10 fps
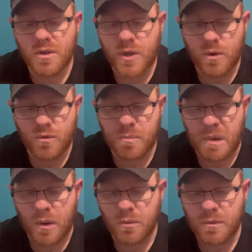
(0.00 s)
200
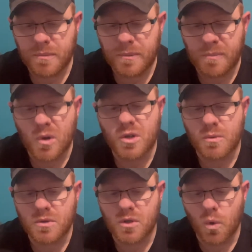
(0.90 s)
pound my budget
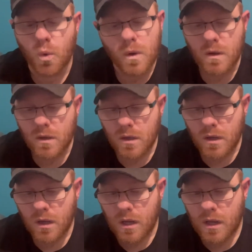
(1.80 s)
was low
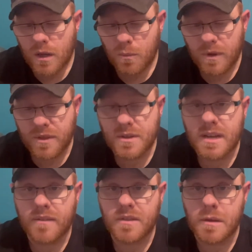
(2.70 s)
with us
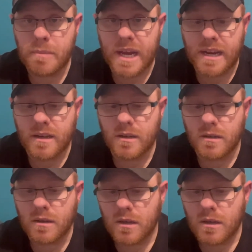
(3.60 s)
having the pain and